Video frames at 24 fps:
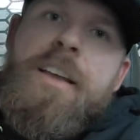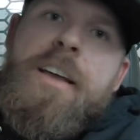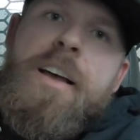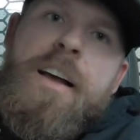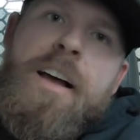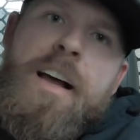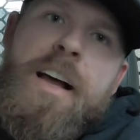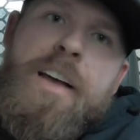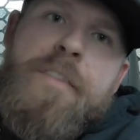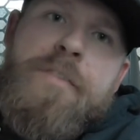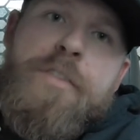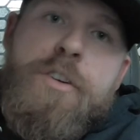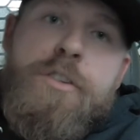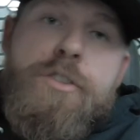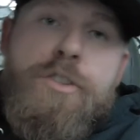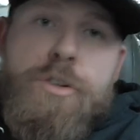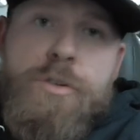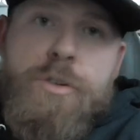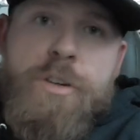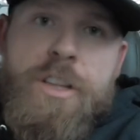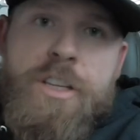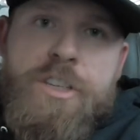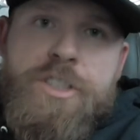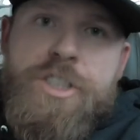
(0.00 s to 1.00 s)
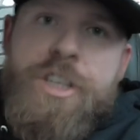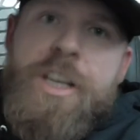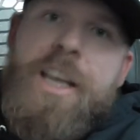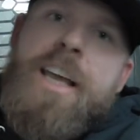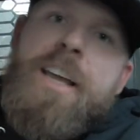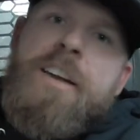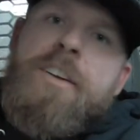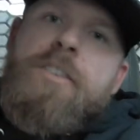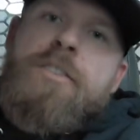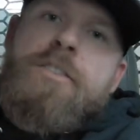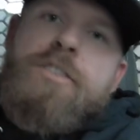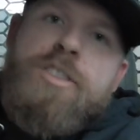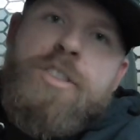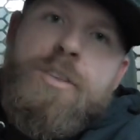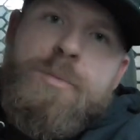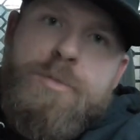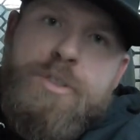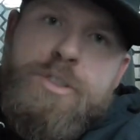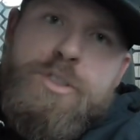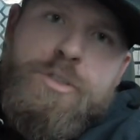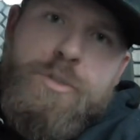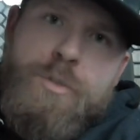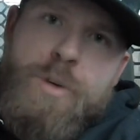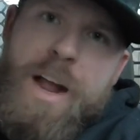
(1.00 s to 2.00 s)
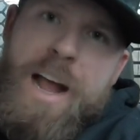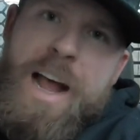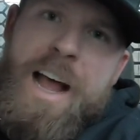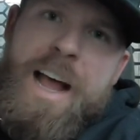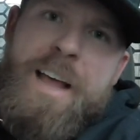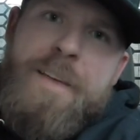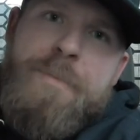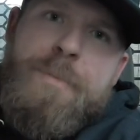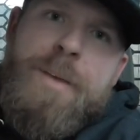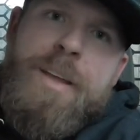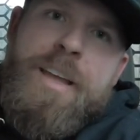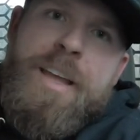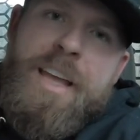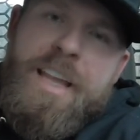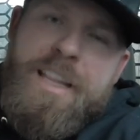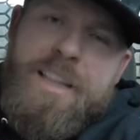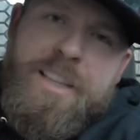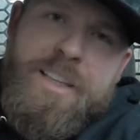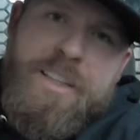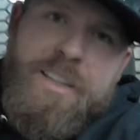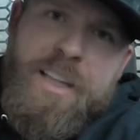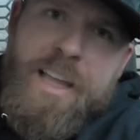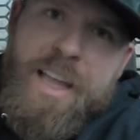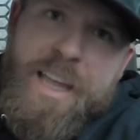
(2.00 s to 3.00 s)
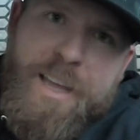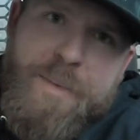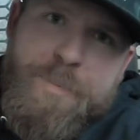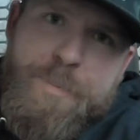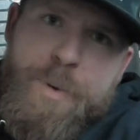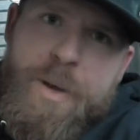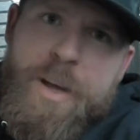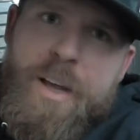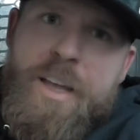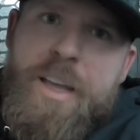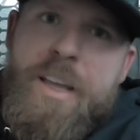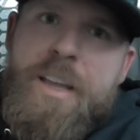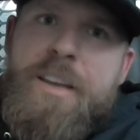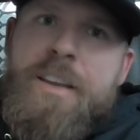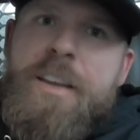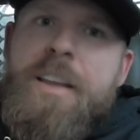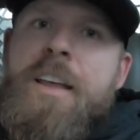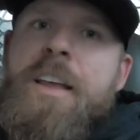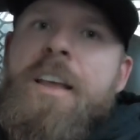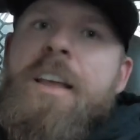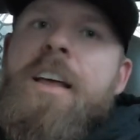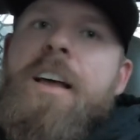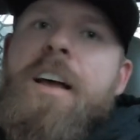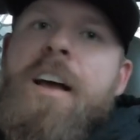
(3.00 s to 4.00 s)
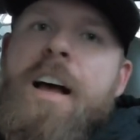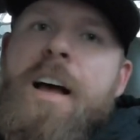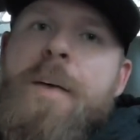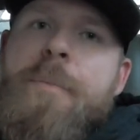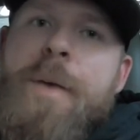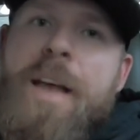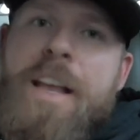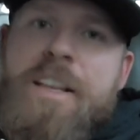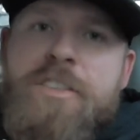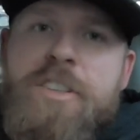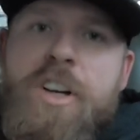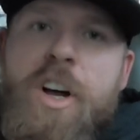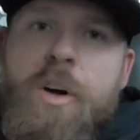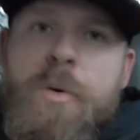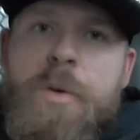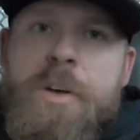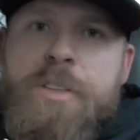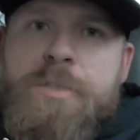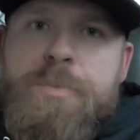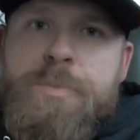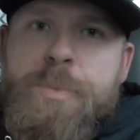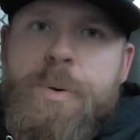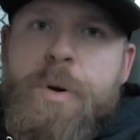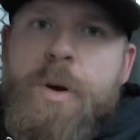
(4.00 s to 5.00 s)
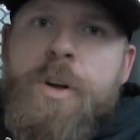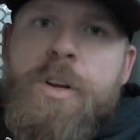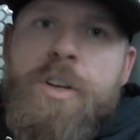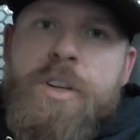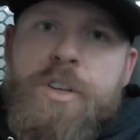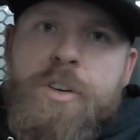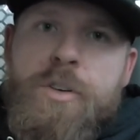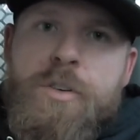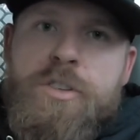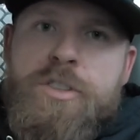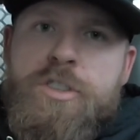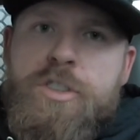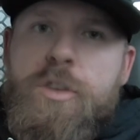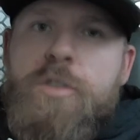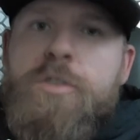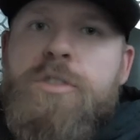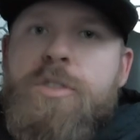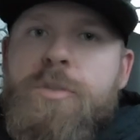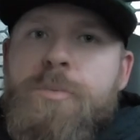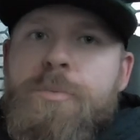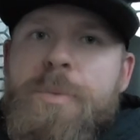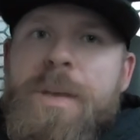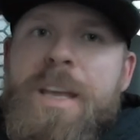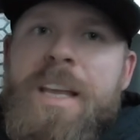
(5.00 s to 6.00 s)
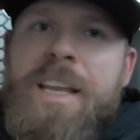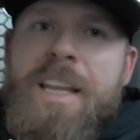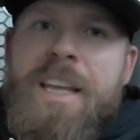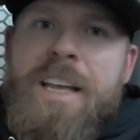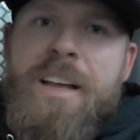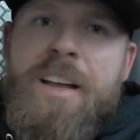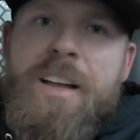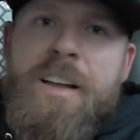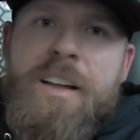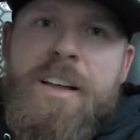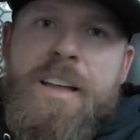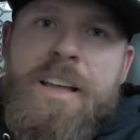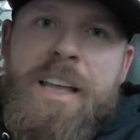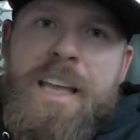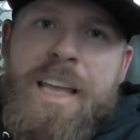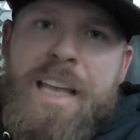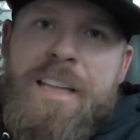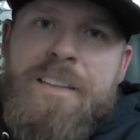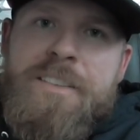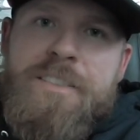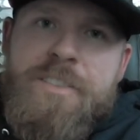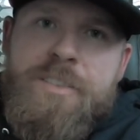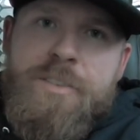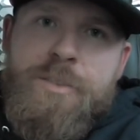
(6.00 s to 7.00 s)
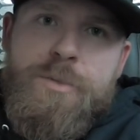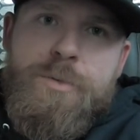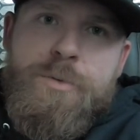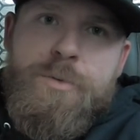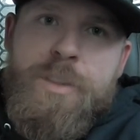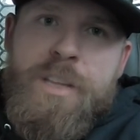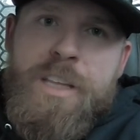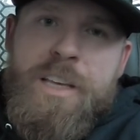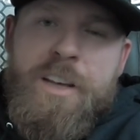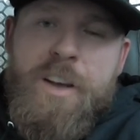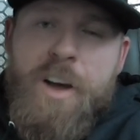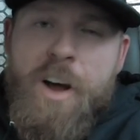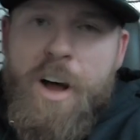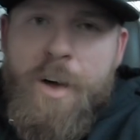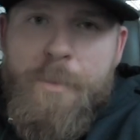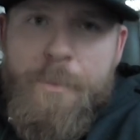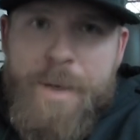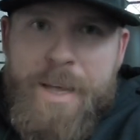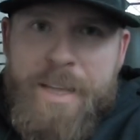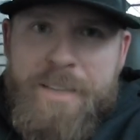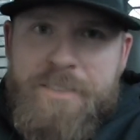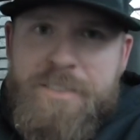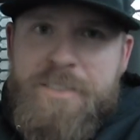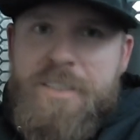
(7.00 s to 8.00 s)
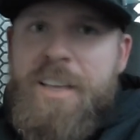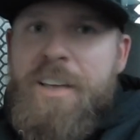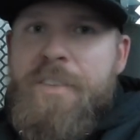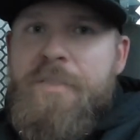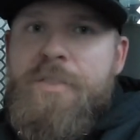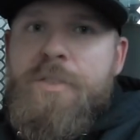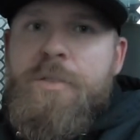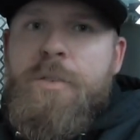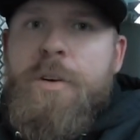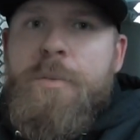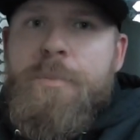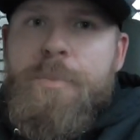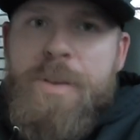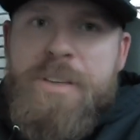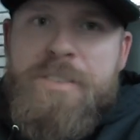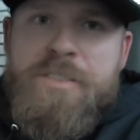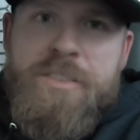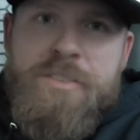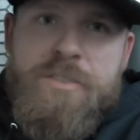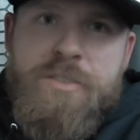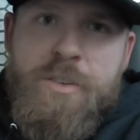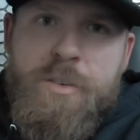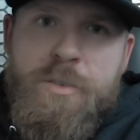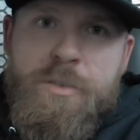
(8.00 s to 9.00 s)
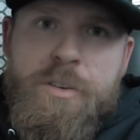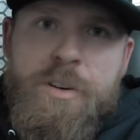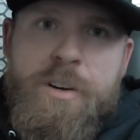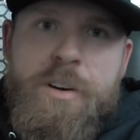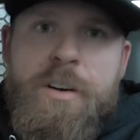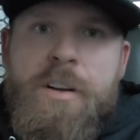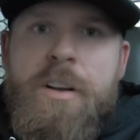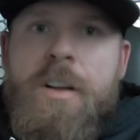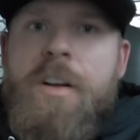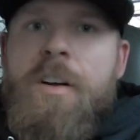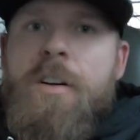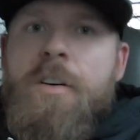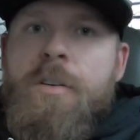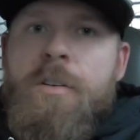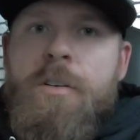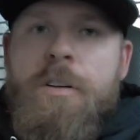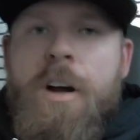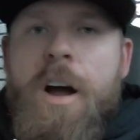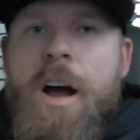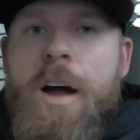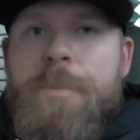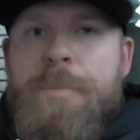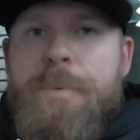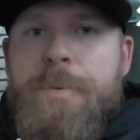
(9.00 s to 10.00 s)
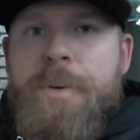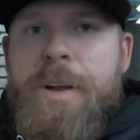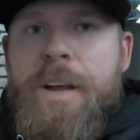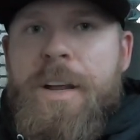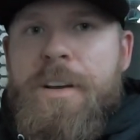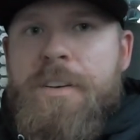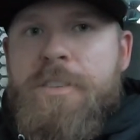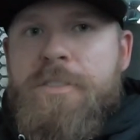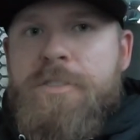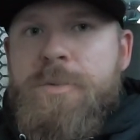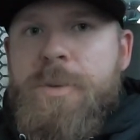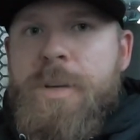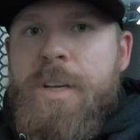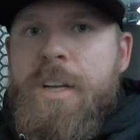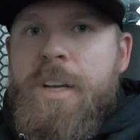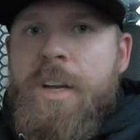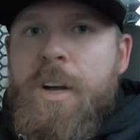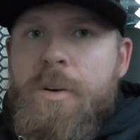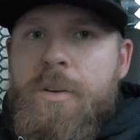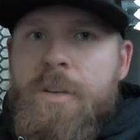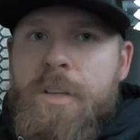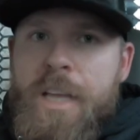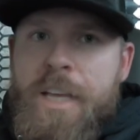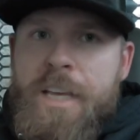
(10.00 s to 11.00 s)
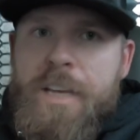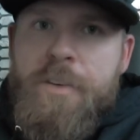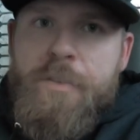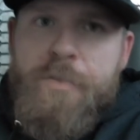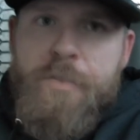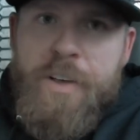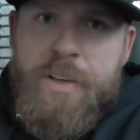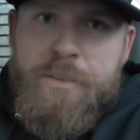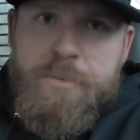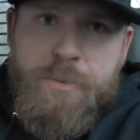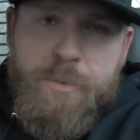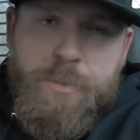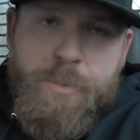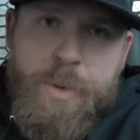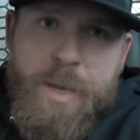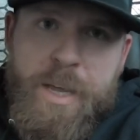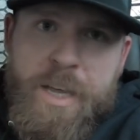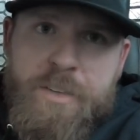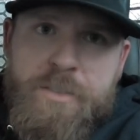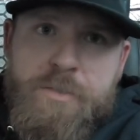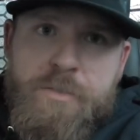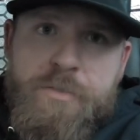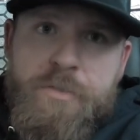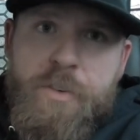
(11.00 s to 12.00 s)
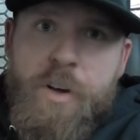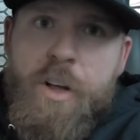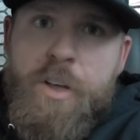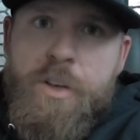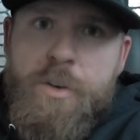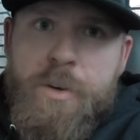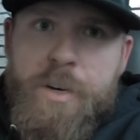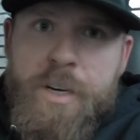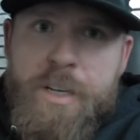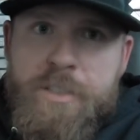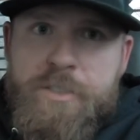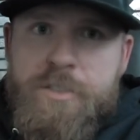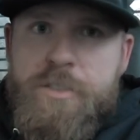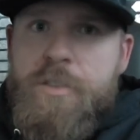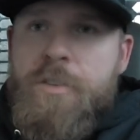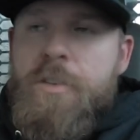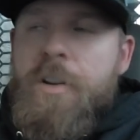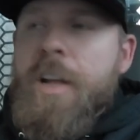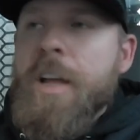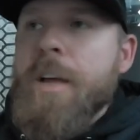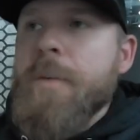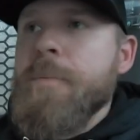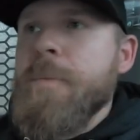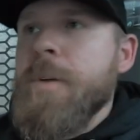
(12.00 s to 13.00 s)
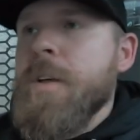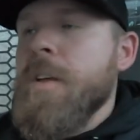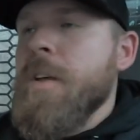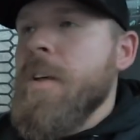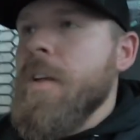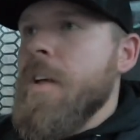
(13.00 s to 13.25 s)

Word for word: Uh, if you're new to the channel, subscribe, hit the like button. Um, as always, put your social media into the comments if you're a business owner or operator so we can go and like your Facebook page and follow you on Instagram.